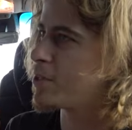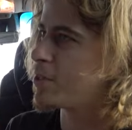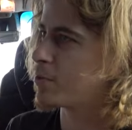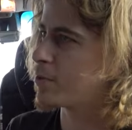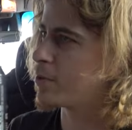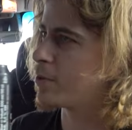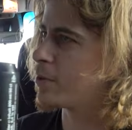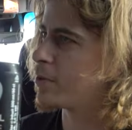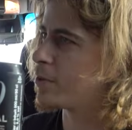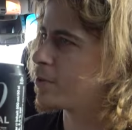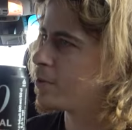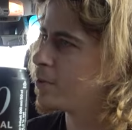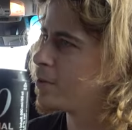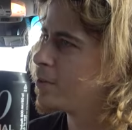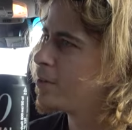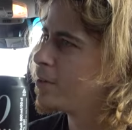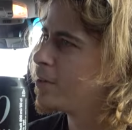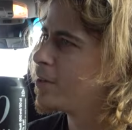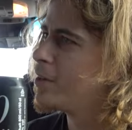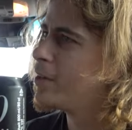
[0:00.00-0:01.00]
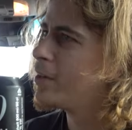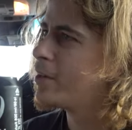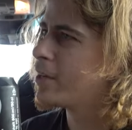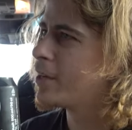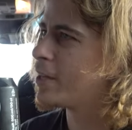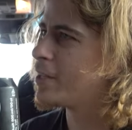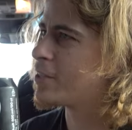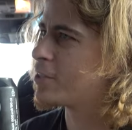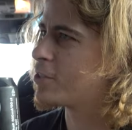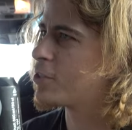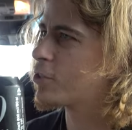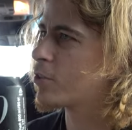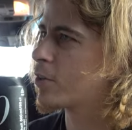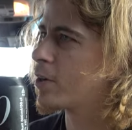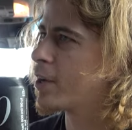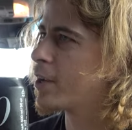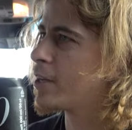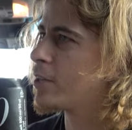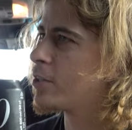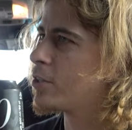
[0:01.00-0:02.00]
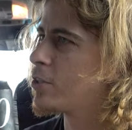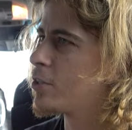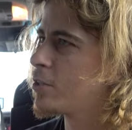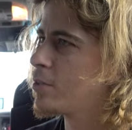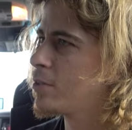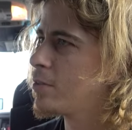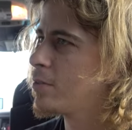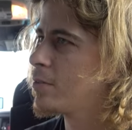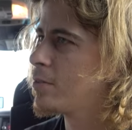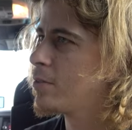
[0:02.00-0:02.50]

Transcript: 0 is a strange...